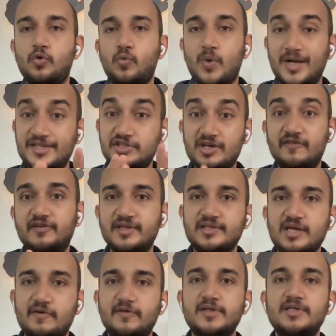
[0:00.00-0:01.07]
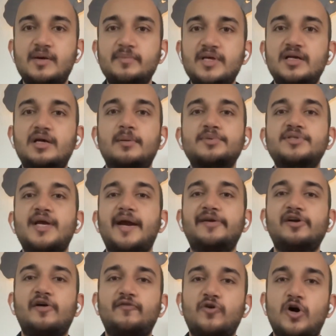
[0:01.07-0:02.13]
Once you have discovered something comes the
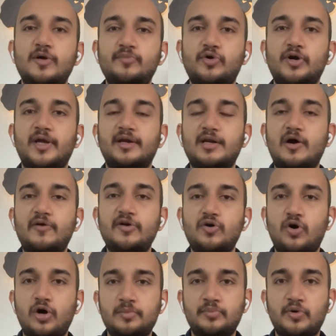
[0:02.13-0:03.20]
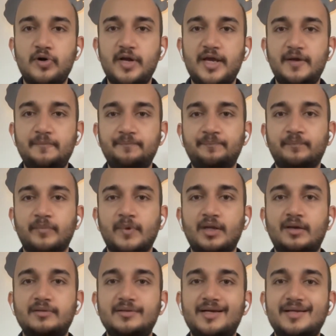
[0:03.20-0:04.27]
idea of onboarding. Now in onboarding,
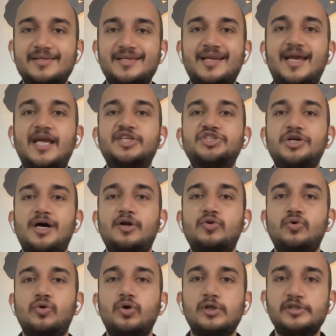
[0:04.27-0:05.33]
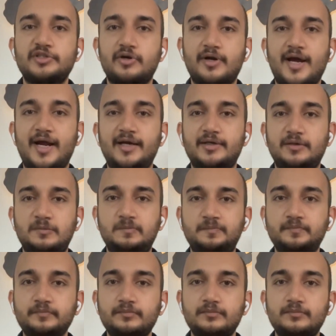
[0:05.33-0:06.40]
there is an HR who holds your hand.
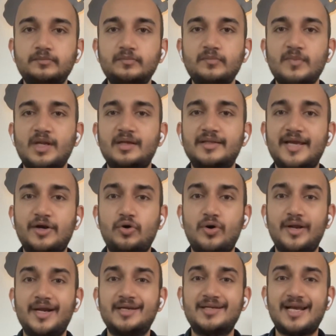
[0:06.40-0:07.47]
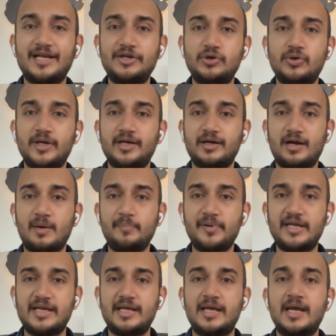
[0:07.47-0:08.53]
They go in and tell you in a
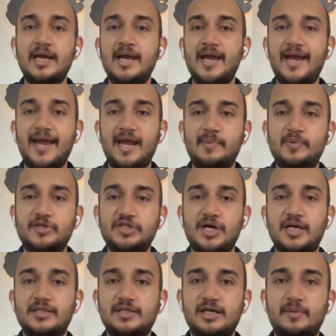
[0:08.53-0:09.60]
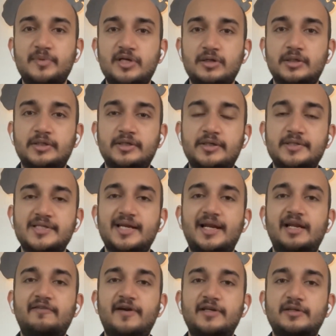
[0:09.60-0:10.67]
company, hey, Prashant, come here. Here's an
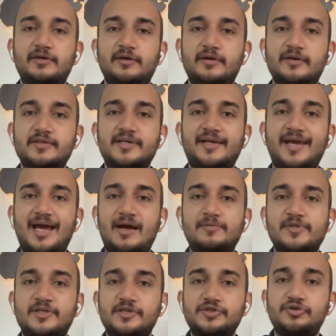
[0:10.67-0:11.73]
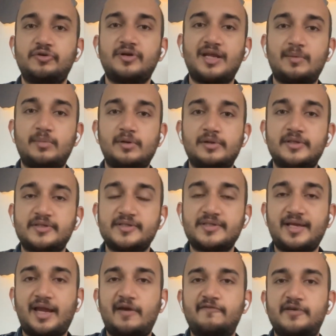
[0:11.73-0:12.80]
elevator. Here is a cab. This is your table. This is
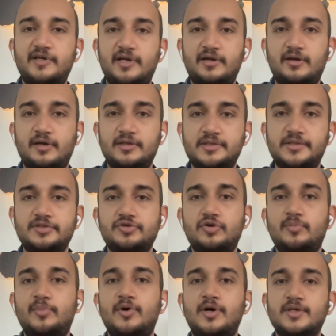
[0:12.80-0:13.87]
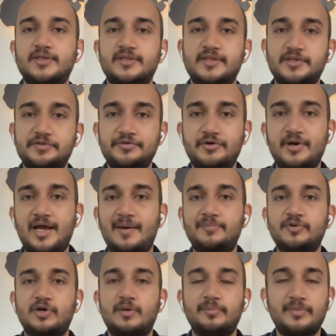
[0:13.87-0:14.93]
the cafeteria. This is your boss. This is your
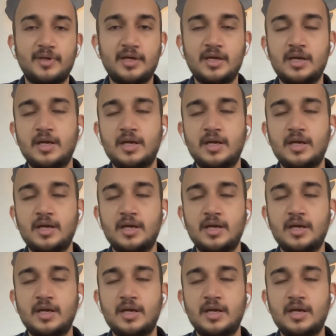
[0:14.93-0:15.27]
laptop.